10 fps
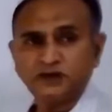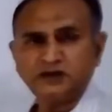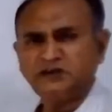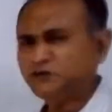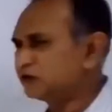
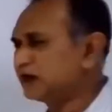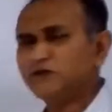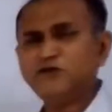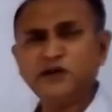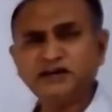Different type
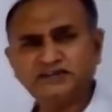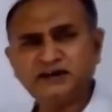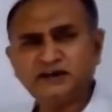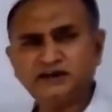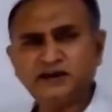of masses
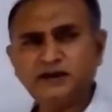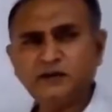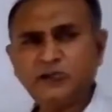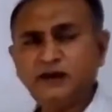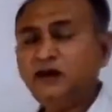are there.
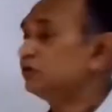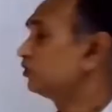So